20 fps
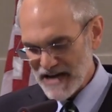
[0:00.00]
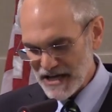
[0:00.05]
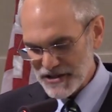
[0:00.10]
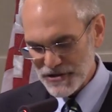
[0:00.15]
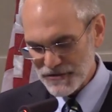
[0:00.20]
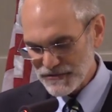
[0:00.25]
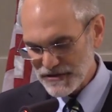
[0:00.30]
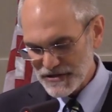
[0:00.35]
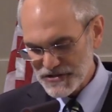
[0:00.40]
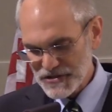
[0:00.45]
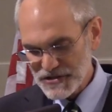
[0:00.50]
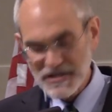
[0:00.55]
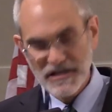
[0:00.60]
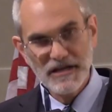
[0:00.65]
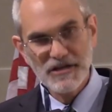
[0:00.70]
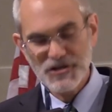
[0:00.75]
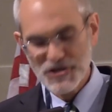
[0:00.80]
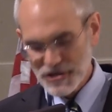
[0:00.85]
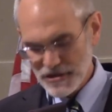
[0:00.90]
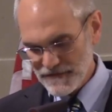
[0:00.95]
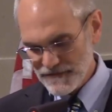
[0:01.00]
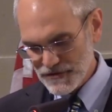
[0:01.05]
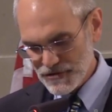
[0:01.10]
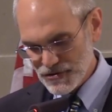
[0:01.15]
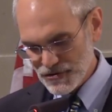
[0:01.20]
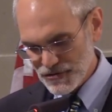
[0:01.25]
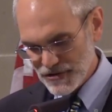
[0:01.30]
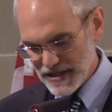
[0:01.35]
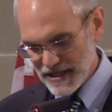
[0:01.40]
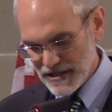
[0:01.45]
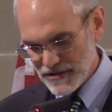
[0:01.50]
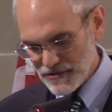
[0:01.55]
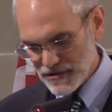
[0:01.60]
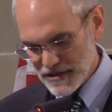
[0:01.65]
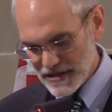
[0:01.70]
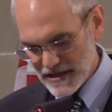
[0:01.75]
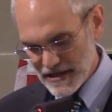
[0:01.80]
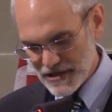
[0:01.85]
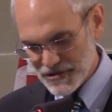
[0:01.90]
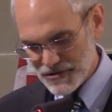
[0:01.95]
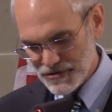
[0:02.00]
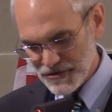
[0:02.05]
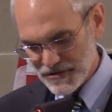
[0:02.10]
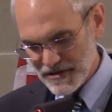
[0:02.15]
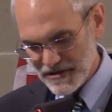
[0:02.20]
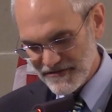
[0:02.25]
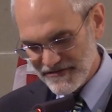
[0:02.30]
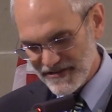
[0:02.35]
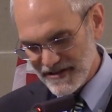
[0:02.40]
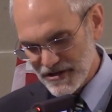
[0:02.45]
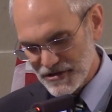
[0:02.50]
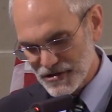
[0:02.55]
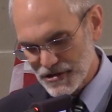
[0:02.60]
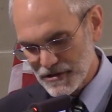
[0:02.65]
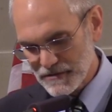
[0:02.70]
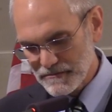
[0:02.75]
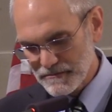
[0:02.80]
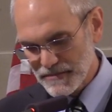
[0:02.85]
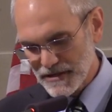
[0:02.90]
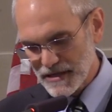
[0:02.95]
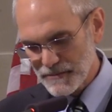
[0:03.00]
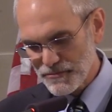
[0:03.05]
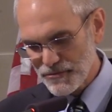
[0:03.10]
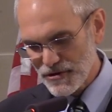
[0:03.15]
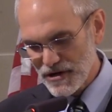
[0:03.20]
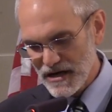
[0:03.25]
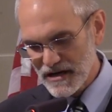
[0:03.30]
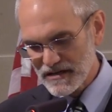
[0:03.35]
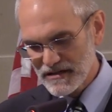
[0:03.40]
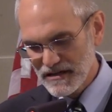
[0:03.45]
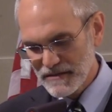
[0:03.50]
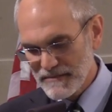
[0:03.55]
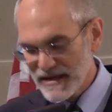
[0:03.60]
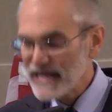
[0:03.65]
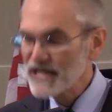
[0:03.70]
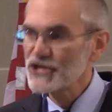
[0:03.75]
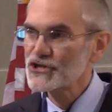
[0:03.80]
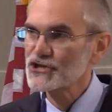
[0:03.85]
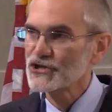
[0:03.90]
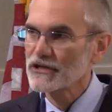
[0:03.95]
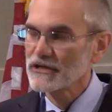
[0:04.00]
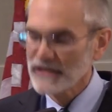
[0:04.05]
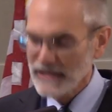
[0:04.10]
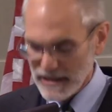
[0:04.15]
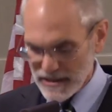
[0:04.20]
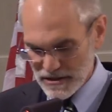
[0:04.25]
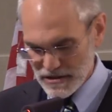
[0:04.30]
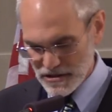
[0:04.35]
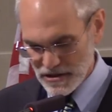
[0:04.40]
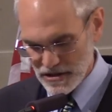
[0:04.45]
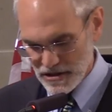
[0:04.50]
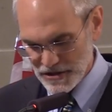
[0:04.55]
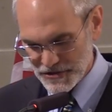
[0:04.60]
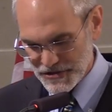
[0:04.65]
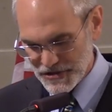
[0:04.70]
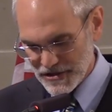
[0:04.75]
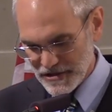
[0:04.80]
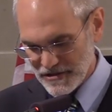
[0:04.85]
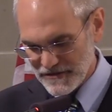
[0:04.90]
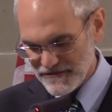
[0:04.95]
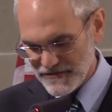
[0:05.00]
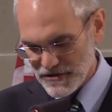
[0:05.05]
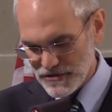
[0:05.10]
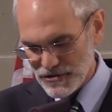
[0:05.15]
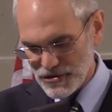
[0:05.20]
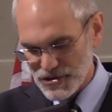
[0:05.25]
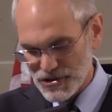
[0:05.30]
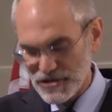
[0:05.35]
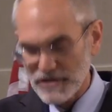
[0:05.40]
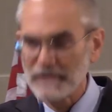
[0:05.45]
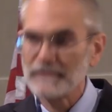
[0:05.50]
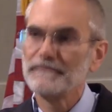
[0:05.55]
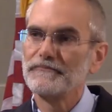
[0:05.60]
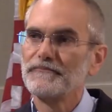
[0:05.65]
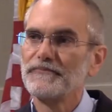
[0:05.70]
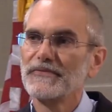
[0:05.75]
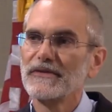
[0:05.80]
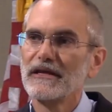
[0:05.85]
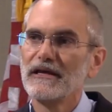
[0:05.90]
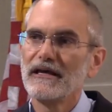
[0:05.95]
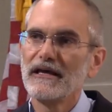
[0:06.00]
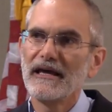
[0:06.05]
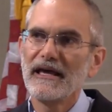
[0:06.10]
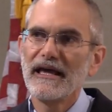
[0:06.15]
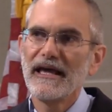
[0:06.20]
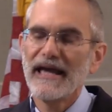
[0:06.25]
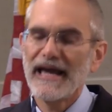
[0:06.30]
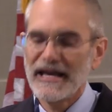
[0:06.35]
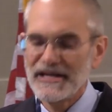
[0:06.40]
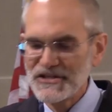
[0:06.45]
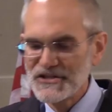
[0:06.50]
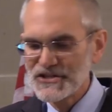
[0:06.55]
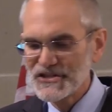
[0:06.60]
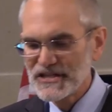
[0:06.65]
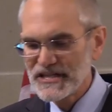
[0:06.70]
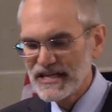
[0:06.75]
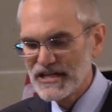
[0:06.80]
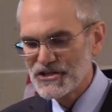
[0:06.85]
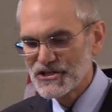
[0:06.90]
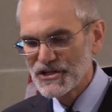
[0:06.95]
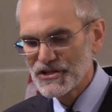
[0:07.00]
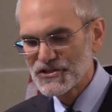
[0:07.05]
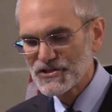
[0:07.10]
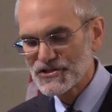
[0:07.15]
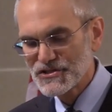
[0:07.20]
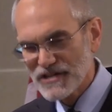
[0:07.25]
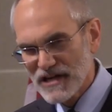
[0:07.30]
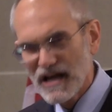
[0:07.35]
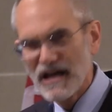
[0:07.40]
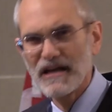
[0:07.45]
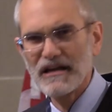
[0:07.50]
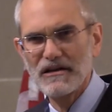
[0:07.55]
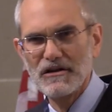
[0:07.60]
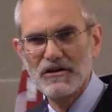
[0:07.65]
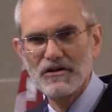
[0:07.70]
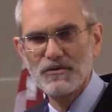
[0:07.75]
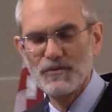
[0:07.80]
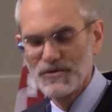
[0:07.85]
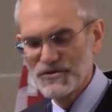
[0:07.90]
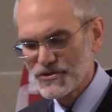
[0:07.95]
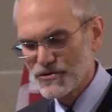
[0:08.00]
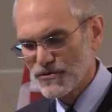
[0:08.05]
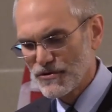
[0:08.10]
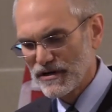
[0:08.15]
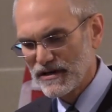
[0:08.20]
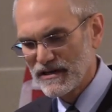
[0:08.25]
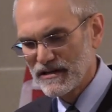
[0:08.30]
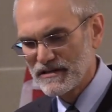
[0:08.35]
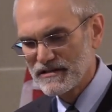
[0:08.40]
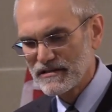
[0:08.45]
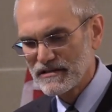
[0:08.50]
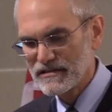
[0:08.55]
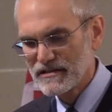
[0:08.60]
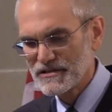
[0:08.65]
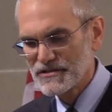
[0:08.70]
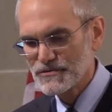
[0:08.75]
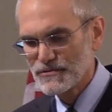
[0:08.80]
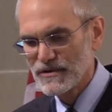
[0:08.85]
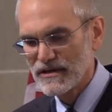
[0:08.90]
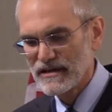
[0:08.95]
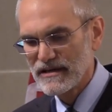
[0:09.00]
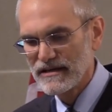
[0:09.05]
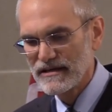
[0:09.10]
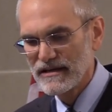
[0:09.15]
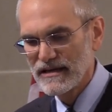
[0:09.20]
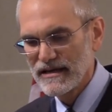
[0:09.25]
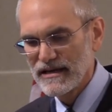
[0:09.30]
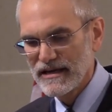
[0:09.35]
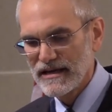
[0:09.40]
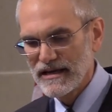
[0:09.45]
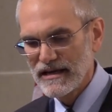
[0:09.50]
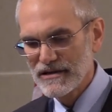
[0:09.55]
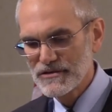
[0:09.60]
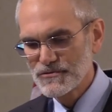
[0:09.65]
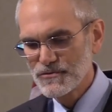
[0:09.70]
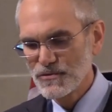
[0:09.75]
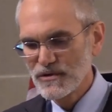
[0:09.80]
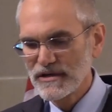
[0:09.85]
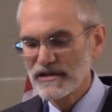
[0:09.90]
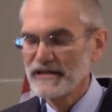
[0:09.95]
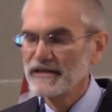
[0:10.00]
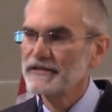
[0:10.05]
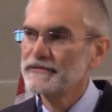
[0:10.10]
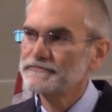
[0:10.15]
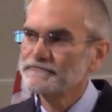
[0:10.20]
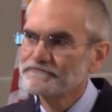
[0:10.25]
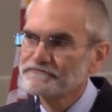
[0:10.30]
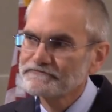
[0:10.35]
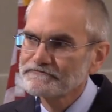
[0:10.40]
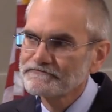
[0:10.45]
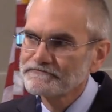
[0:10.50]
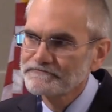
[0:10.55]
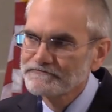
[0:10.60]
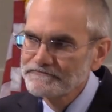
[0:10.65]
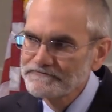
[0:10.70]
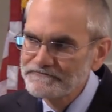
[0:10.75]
not the recitation of a creed or a doctrinal confession, but a proclamation and a call to conversion. And his teaching style was oriented this way as well.